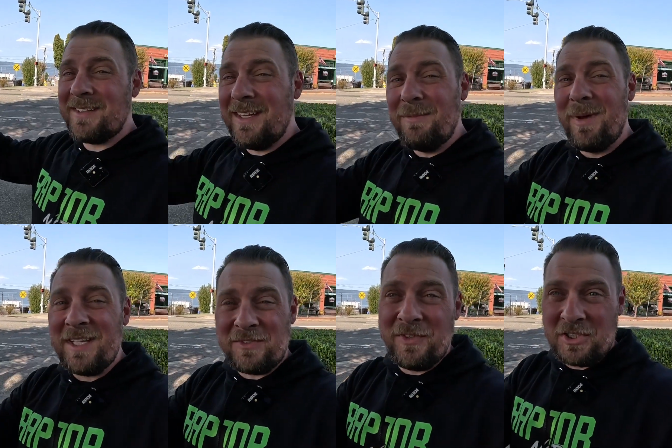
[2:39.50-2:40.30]
the
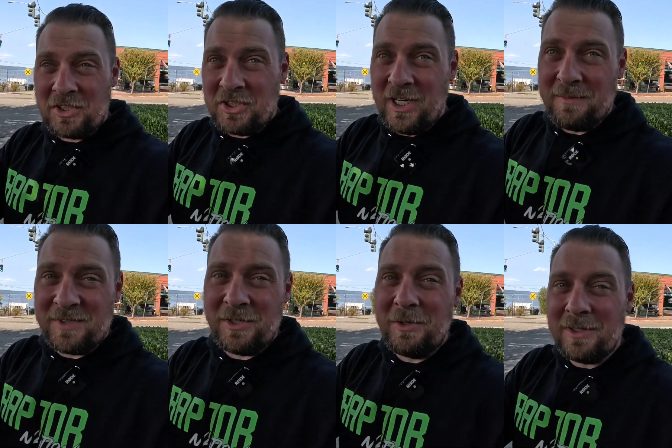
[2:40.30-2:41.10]
best fish and
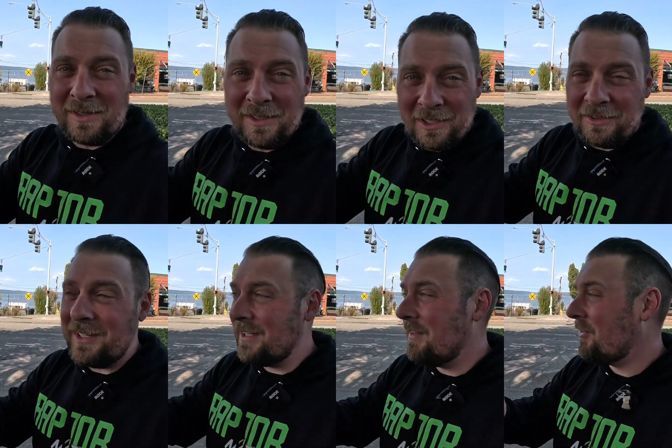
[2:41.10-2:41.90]
chips. So you can
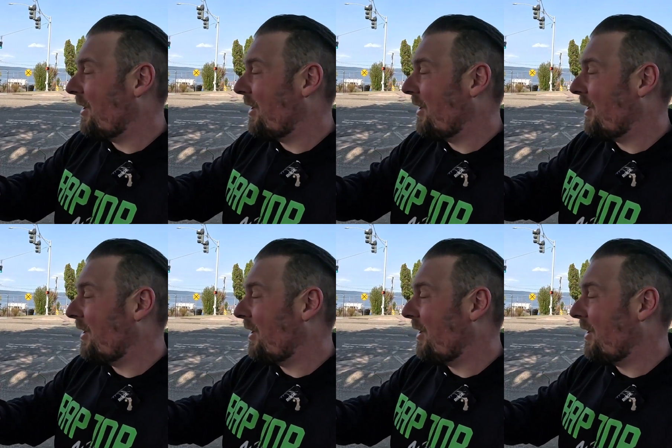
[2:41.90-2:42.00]
literally leave